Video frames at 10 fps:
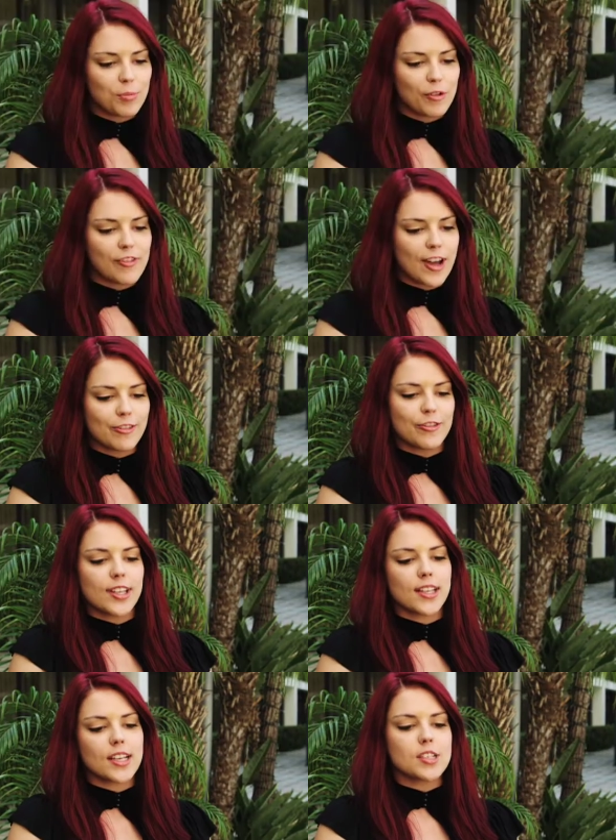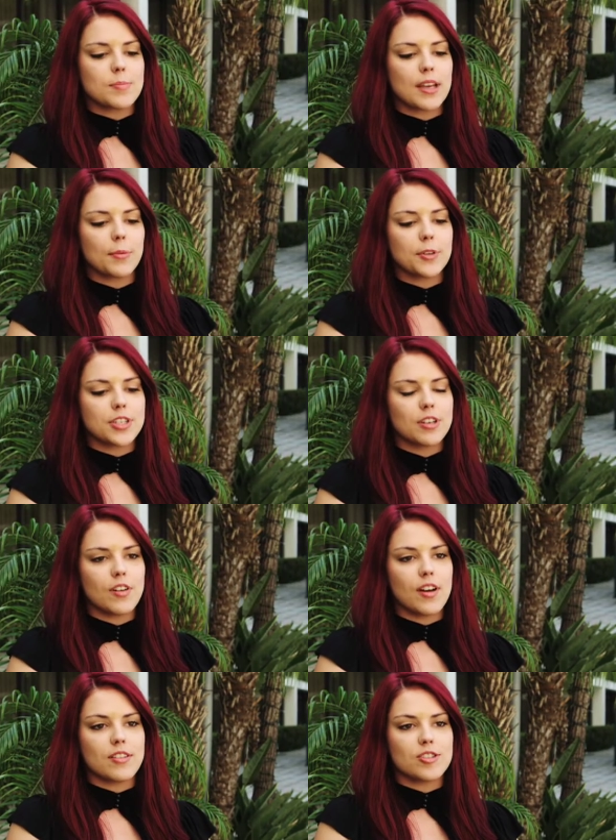a profound feeling to be able
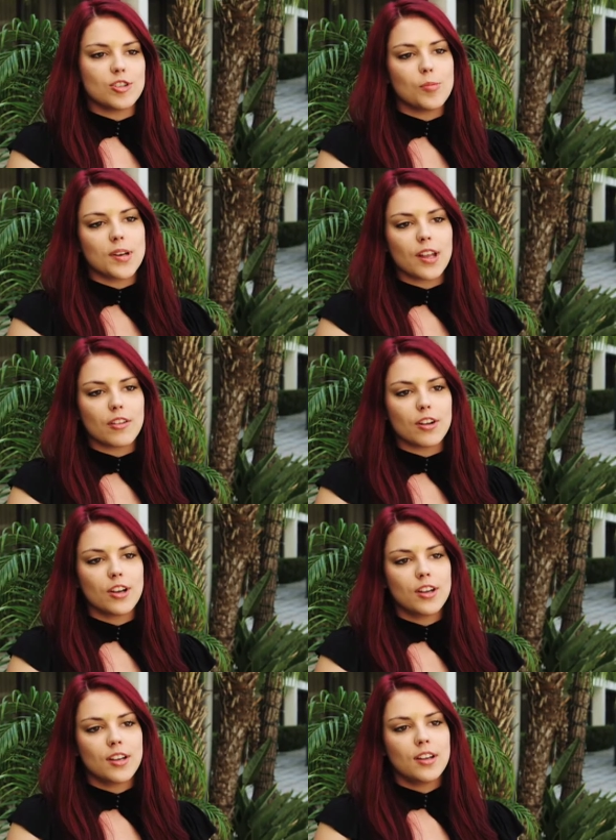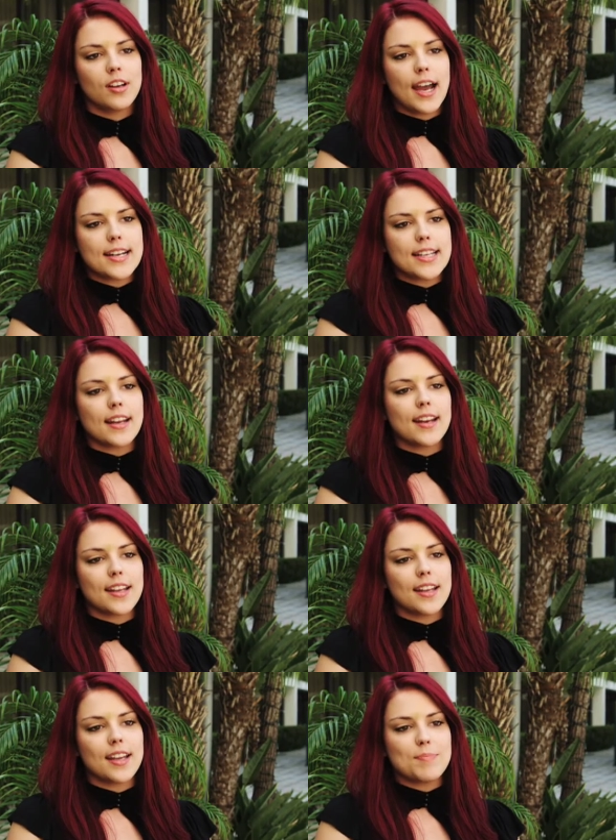to assume another
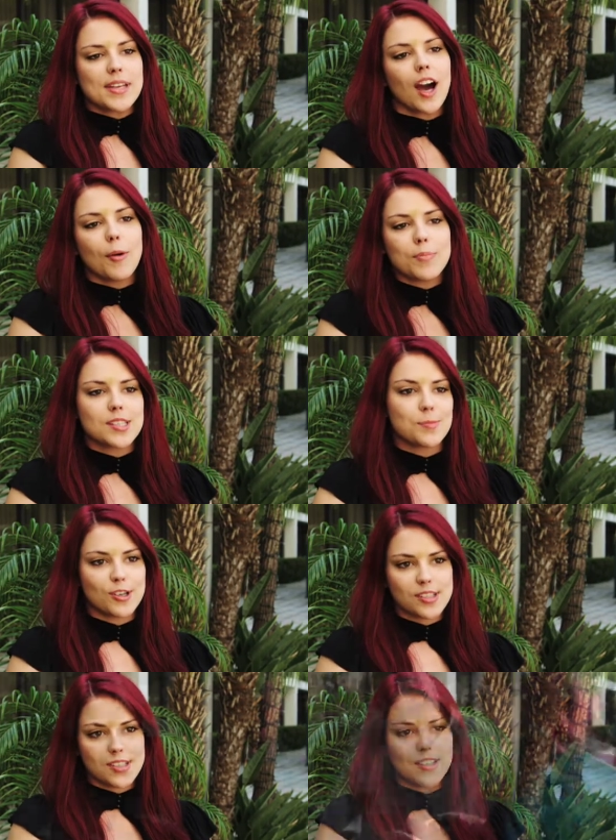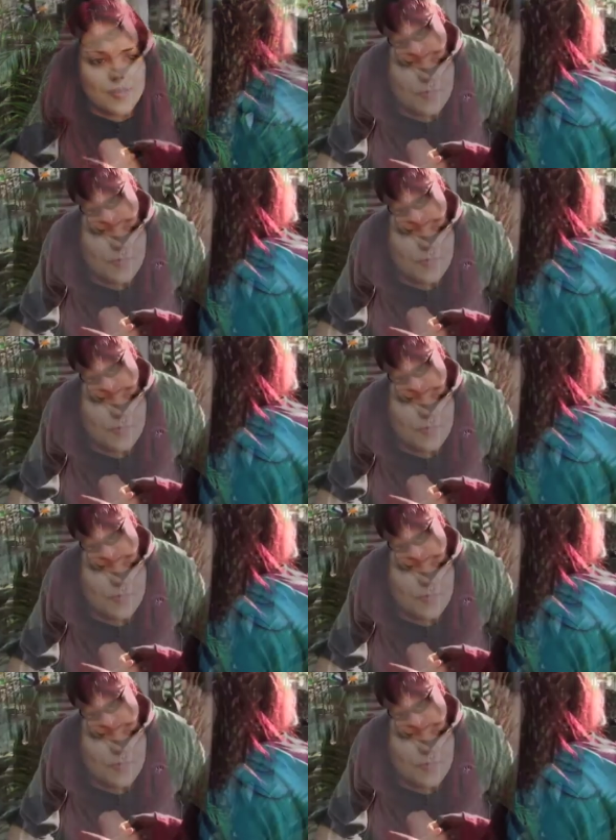identity and become this person.